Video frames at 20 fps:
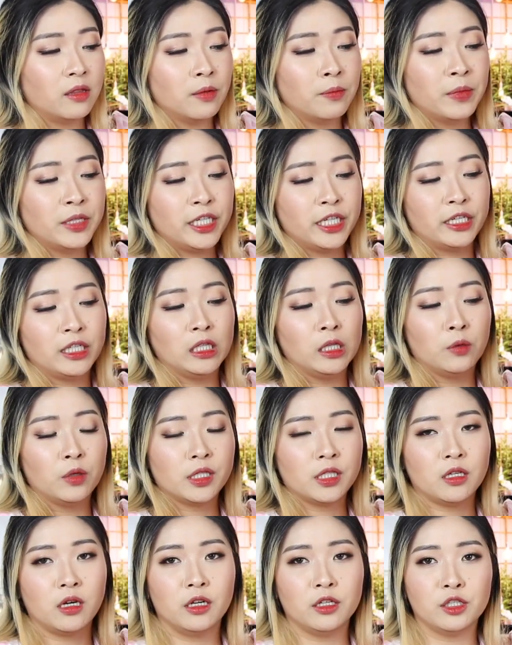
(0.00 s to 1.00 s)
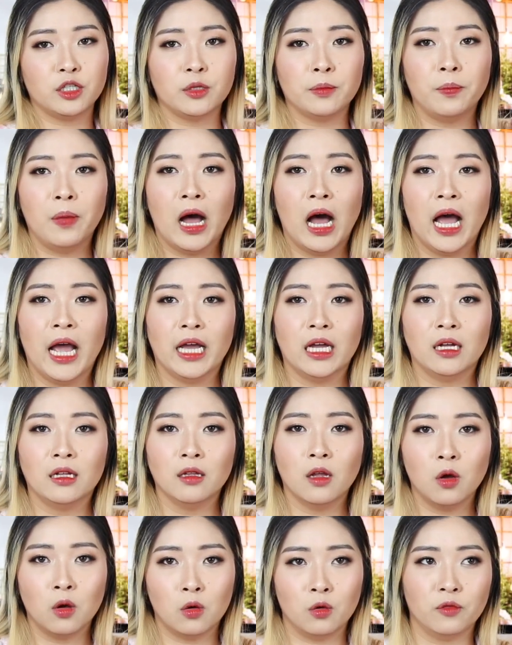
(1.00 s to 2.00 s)
the material will start to
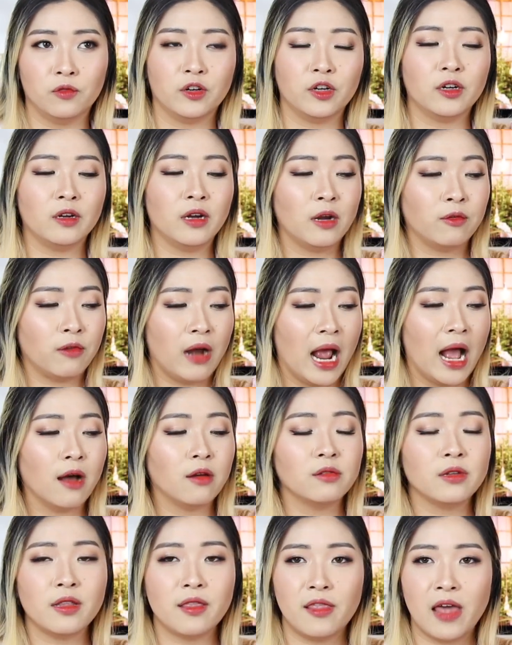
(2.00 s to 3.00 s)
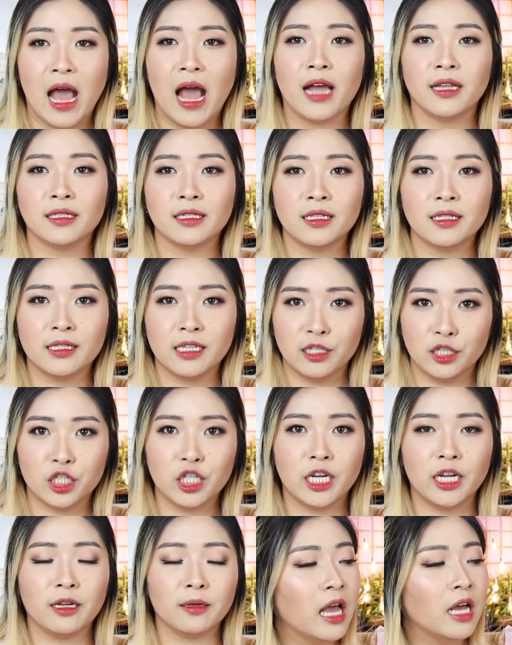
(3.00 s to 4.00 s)
pile over around that
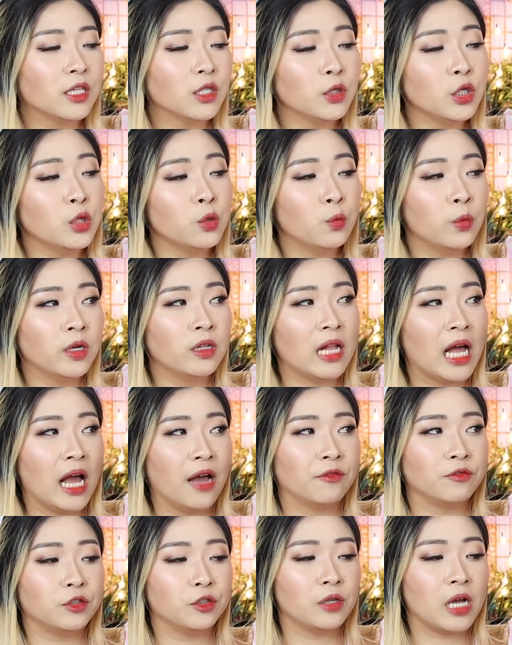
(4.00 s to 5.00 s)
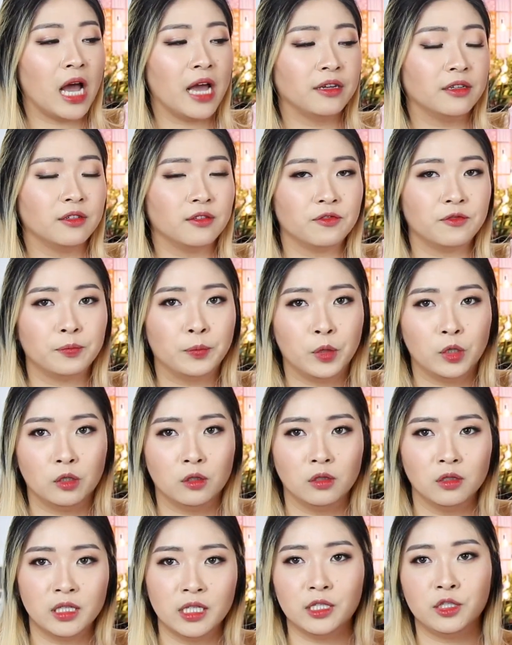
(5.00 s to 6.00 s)
cinching. So you will have to kind of
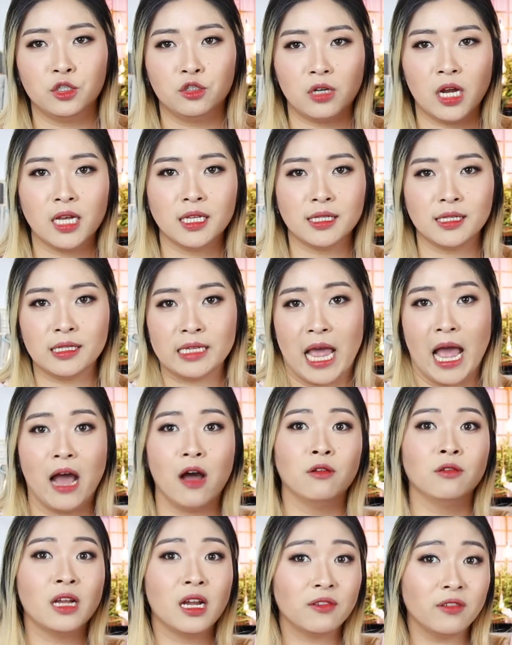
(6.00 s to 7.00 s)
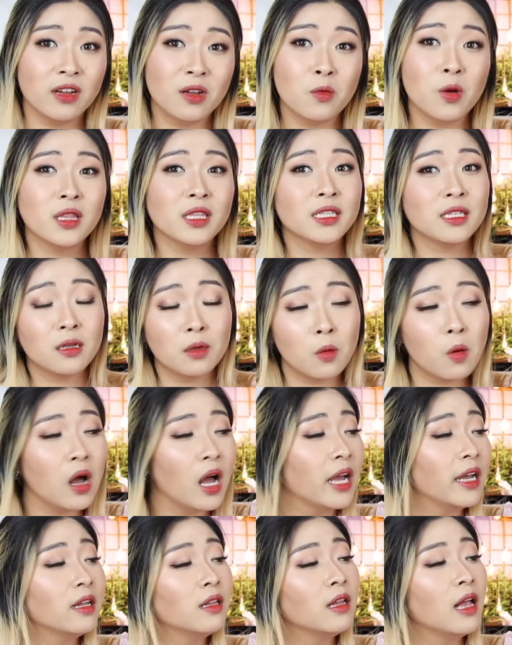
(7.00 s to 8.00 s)
pull this dress down every once in a
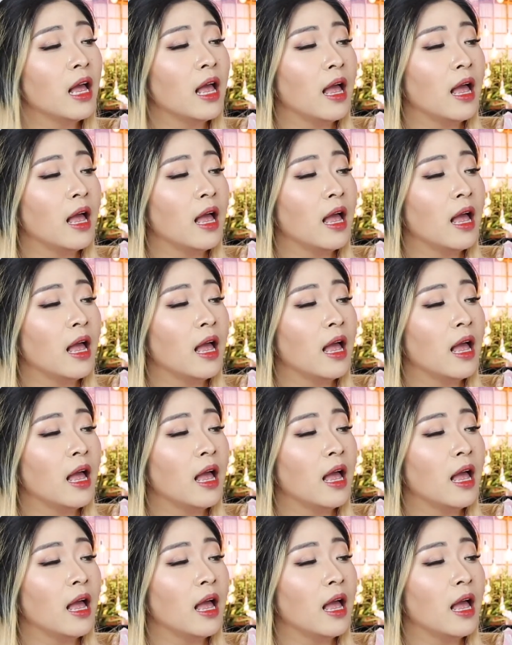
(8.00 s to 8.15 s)
while,